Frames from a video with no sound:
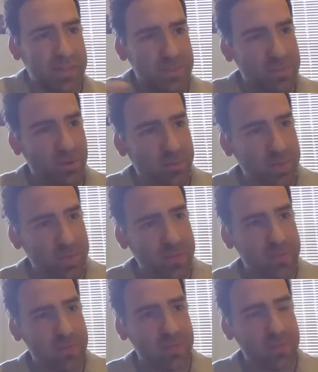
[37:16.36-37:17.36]
the
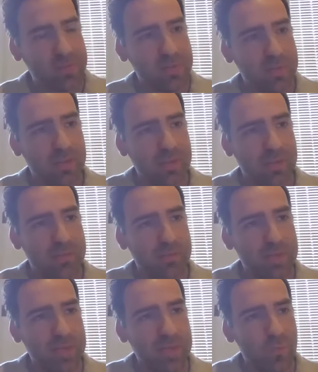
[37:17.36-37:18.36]
Soviets
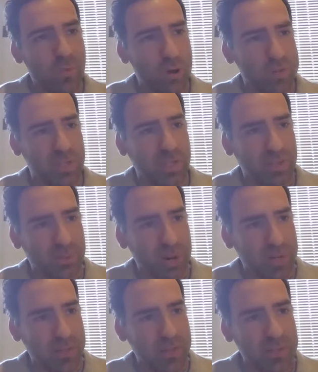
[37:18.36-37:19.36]
while
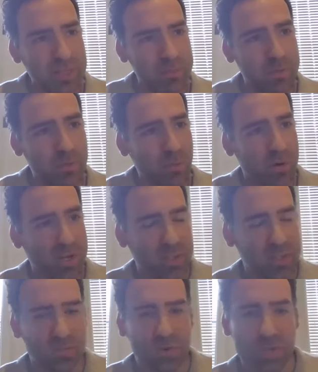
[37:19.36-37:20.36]
celebrating the contemporary war
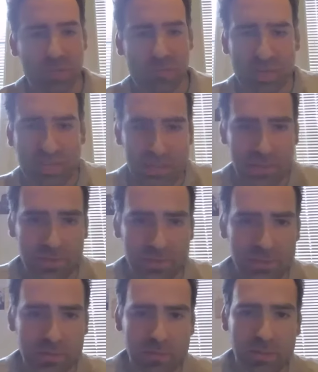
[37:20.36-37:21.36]
against Russia makes
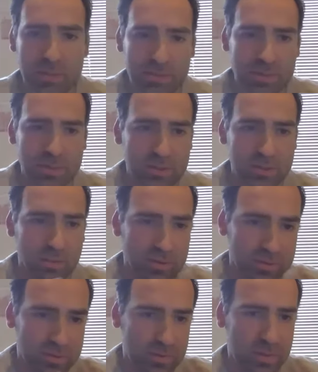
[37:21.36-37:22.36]
sense. I mean, this is
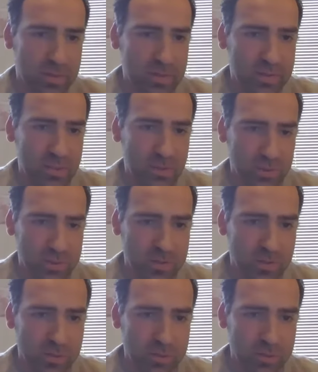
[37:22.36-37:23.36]
what's
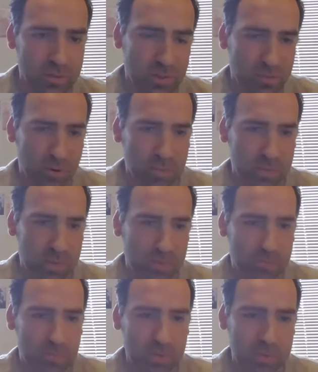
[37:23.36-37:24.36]
so, prominent,
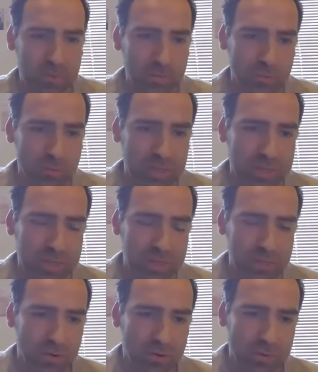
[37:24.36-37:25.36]
people drawing that
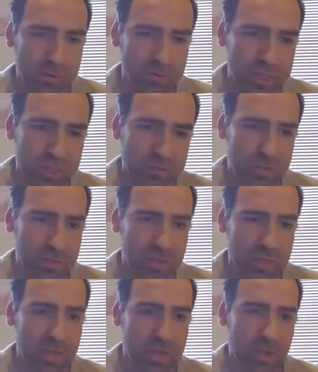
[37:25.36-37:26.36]
historical trajectory
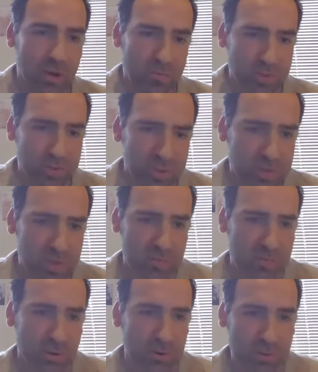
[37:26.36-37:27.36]
of
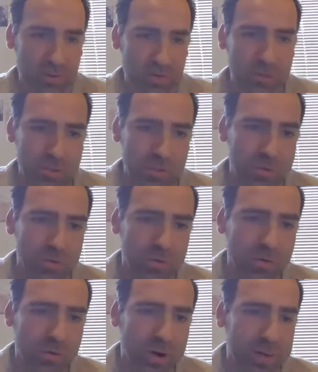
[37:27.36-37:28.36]
resisting foreign intervention in
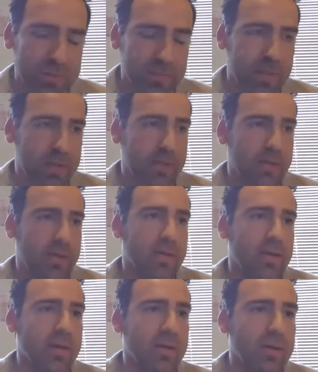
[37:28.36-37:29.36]
Ukraine.
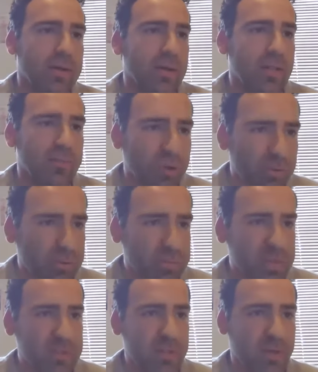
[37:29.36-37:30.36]
The
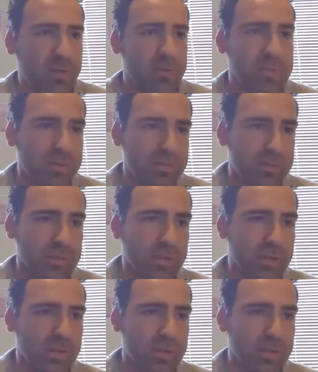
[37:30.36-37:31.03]
problem is that